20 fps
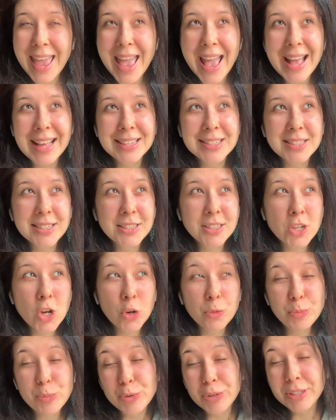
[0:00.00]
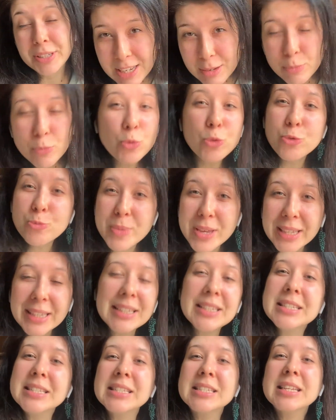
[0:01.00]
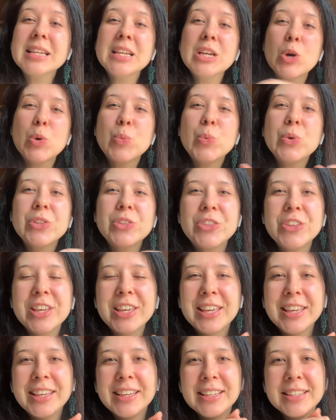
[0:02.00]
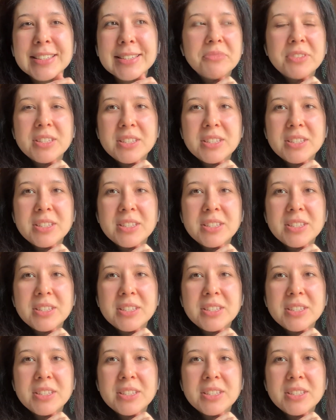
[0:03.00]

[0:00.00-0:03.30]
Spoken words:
and incorporate movement with the kids.